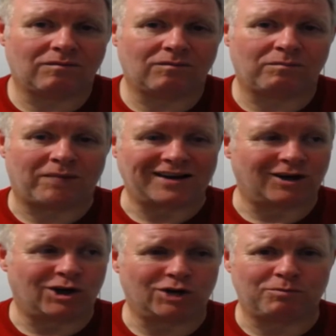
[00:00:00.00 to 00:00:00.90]
buying a
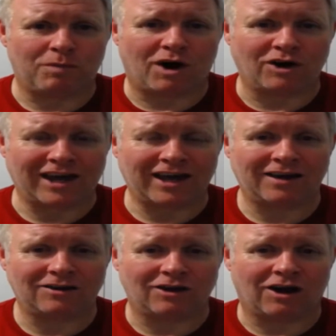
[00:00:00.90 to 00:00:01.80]
load of more gear.
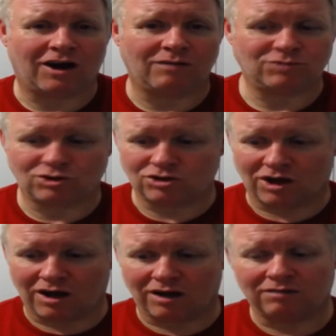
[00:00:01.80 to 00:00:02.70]
You know, I'm just
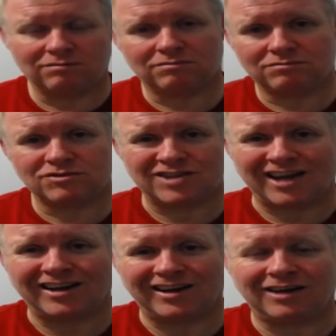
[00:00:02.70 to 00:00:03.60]
sort of
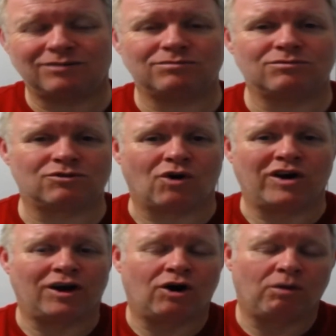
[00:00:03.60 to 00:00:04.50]
steadily growing
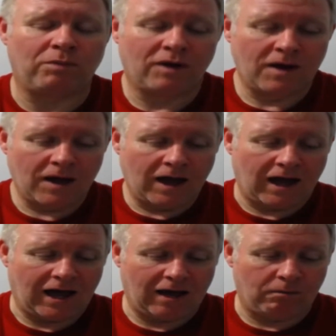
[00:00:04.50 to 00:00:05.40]
it up.
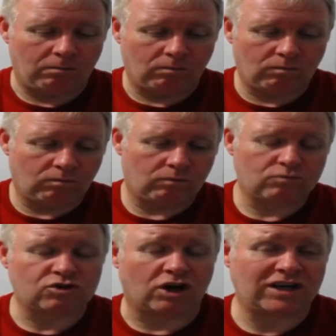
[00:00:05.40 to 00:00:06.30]

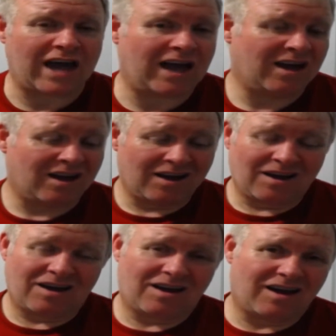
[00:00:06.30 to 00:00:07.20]
So yeah.
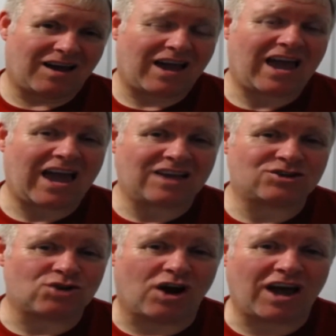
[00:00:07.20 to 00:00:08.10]

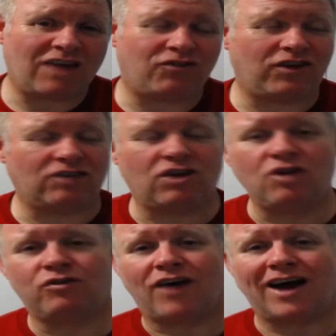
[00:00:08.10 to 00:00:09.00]
So if you do
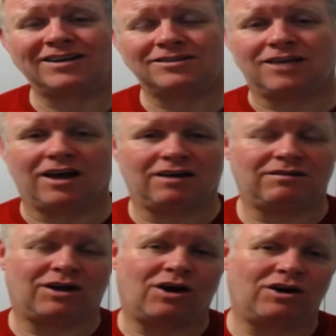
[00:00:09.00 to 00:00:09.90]
find that,
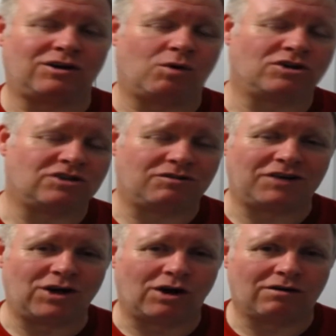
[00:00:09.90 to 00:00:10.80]
you know, you're watching a
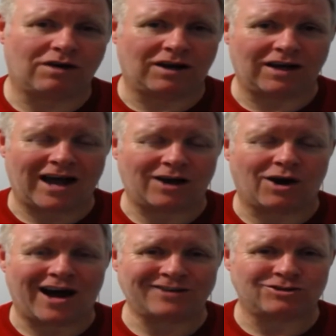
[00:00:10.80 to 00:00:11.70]
video and it ain't
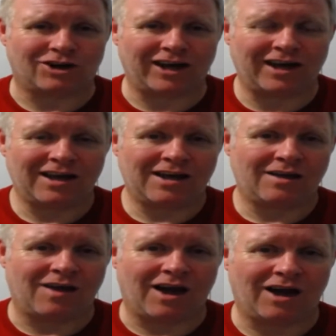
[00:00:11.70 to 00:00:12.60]
got ads on it,
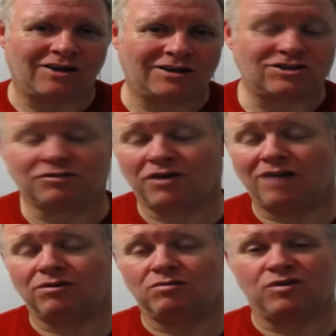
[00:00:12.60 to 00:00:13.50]
and it's your
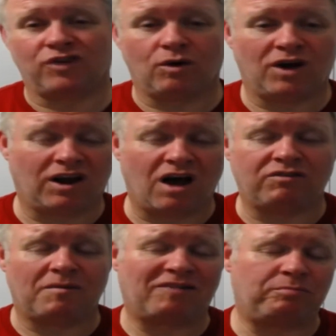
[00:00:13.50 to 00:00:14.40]
favourite reviewer, a lot of
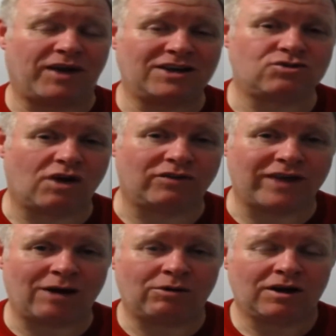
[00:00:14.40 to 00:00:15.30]
them have Patreon
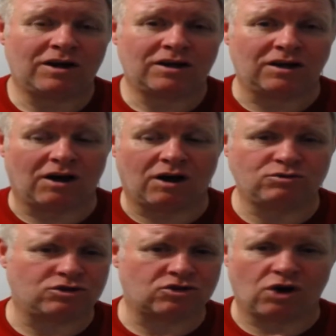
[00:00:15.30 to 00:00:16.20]
now. You know,
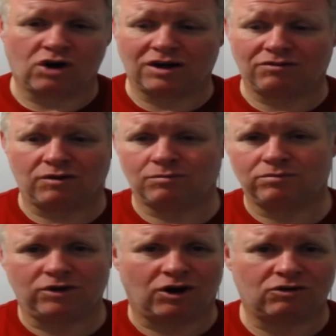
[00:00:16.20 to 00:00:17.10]
just go give them,
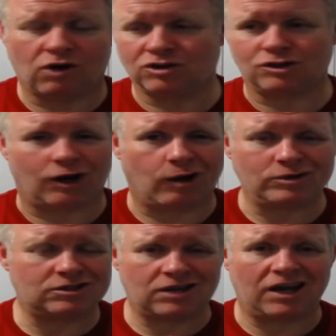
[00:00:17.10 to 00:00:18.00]
you know, go on to the
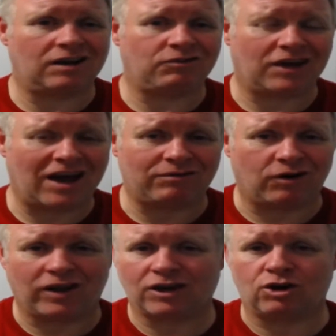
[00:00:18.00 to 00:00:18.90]
lowest tier if you can't
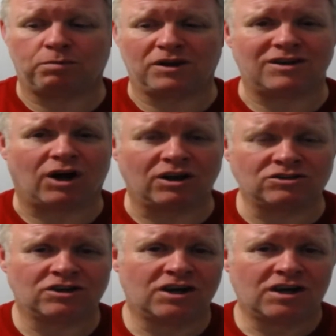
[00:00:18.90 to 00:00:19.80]
afford a couple of
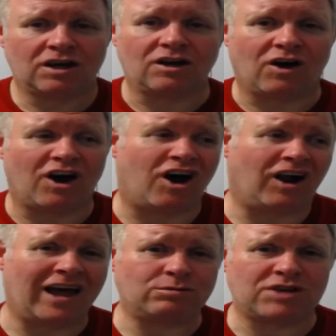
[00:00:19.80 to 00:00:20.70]
dollars. You know, it all
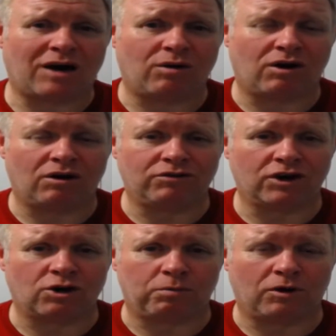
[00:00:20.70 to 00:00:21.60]
helps out over a
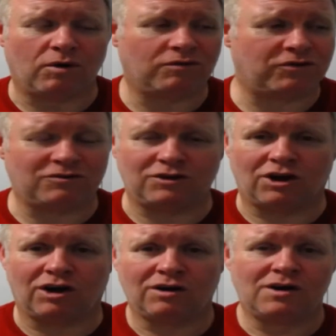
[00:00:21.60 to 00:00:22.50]
couple of months. If, you
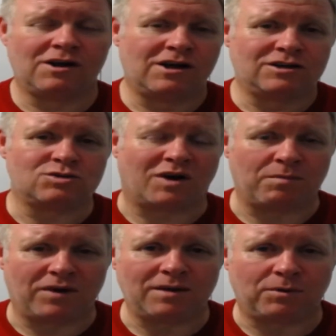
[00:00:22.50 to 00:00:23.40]
know, 20
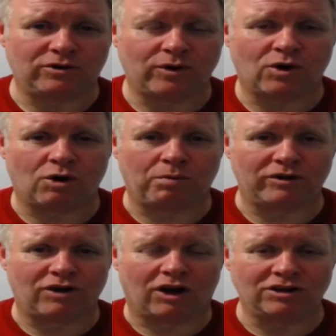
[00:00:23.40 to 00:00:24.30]
people do a couple of
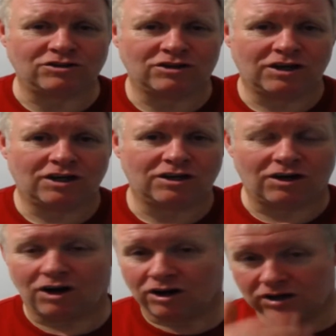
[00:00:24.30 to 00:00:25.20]
dollars, you
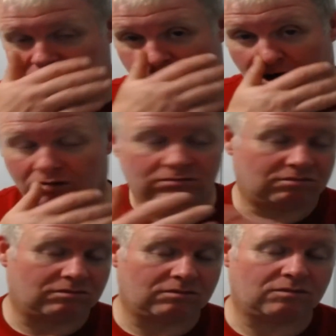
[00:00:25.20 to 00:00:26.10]
know, you've got,
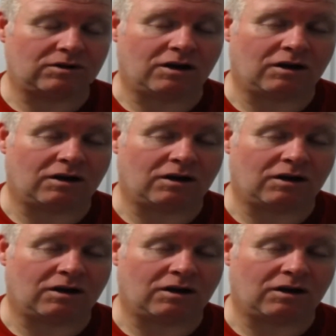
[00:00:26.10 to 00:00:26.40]
you know,